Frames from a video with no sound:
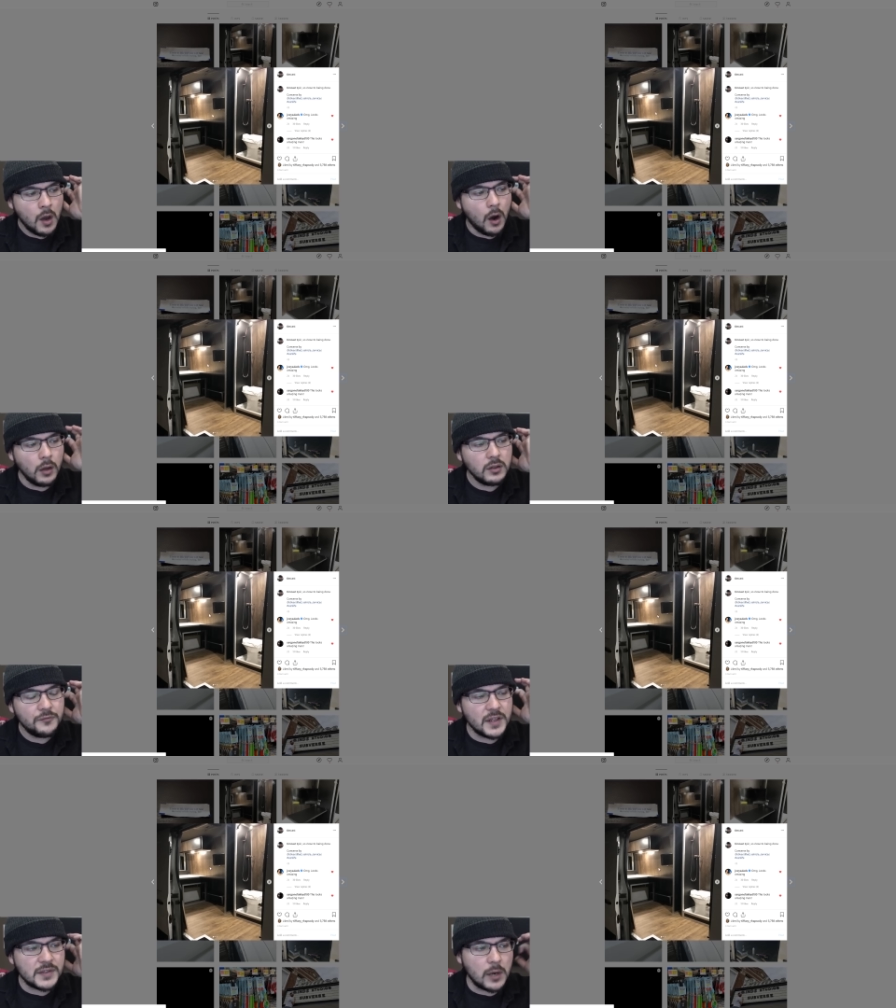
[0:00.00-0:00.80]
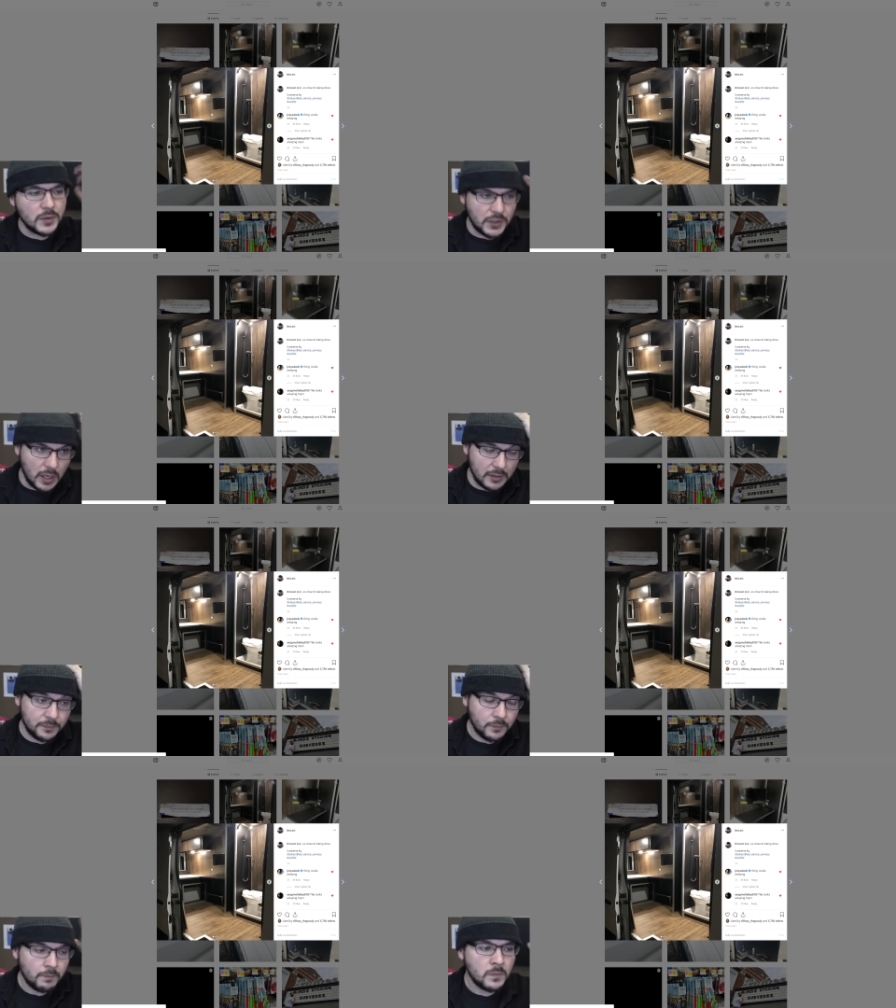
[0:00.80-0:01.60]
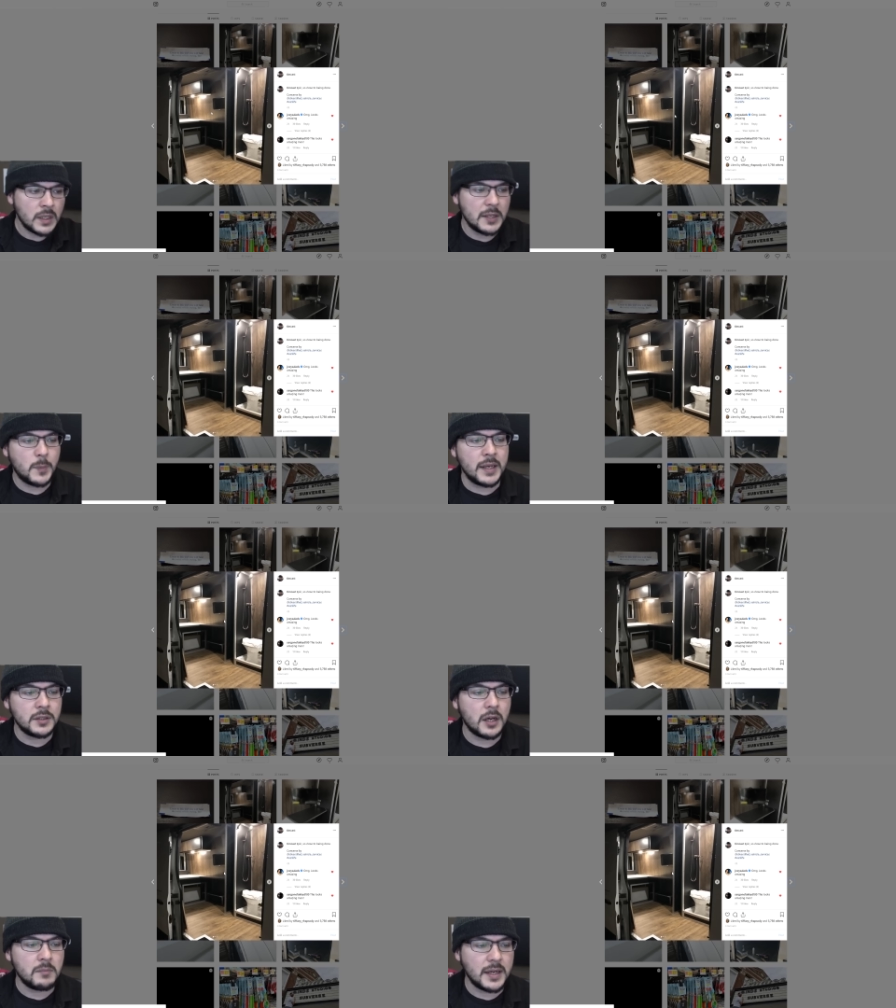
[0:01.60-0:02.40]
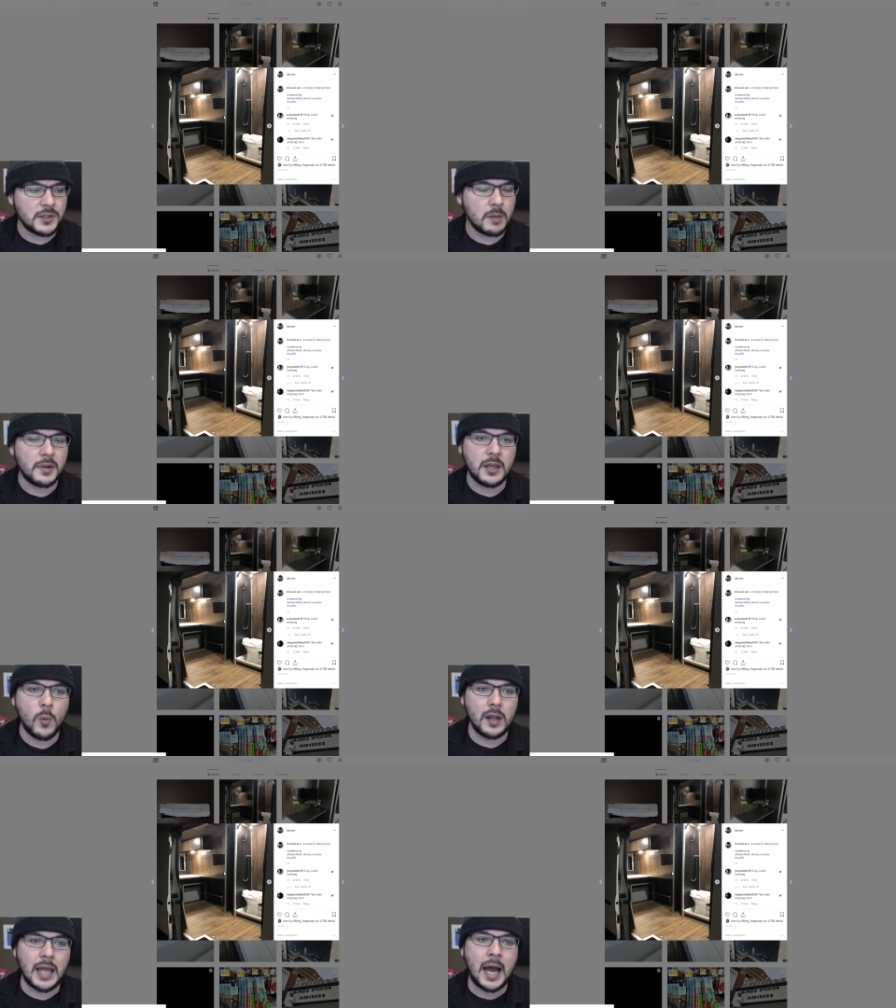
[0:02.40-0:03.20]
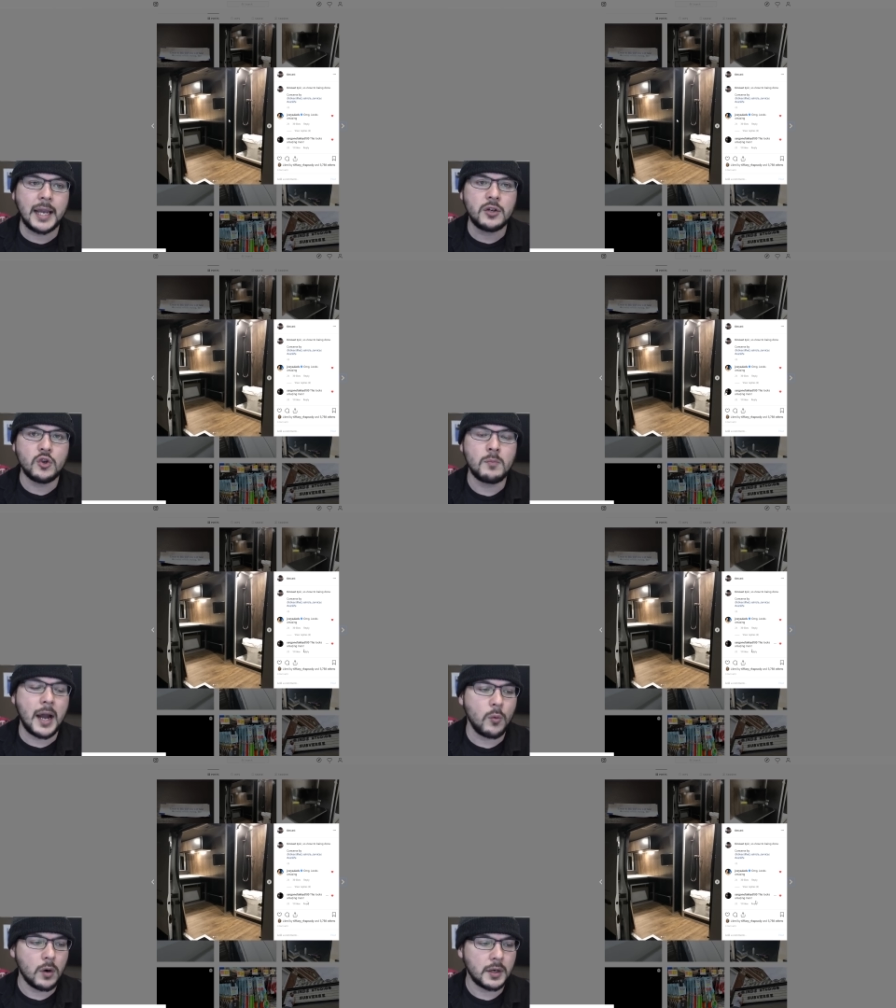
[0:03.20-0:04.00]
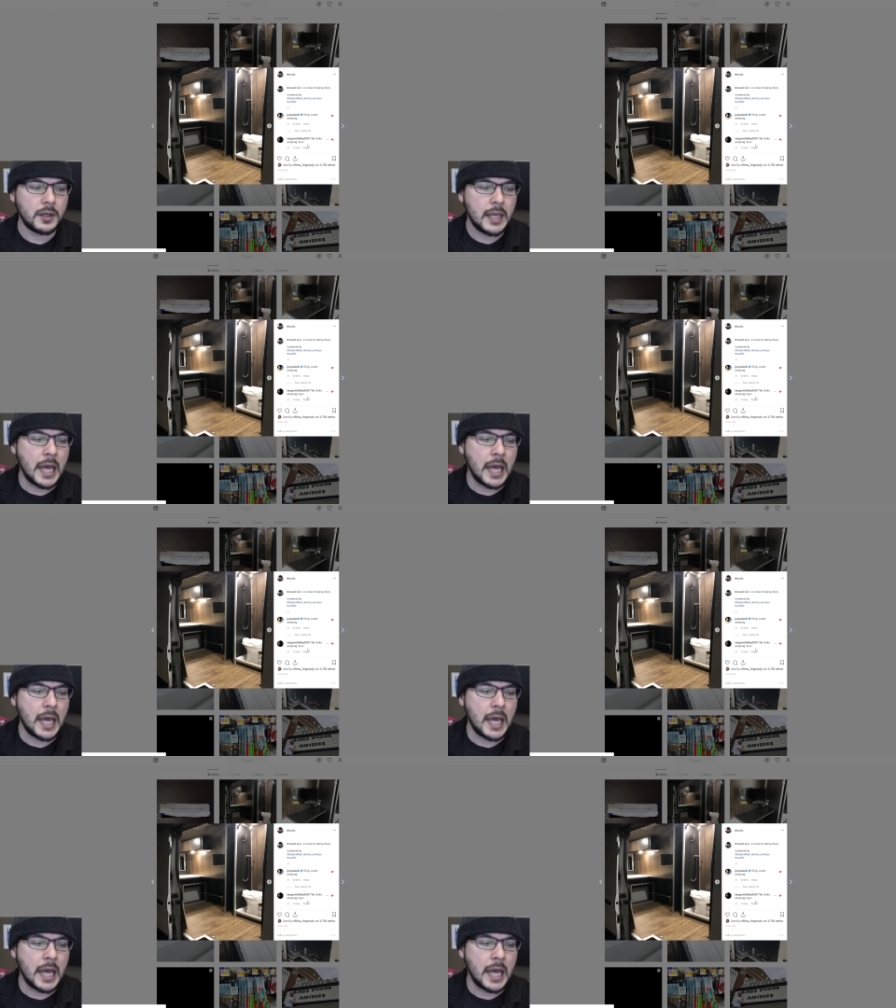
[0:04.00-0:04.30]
all of this that was done is being done by somebody while I do my work,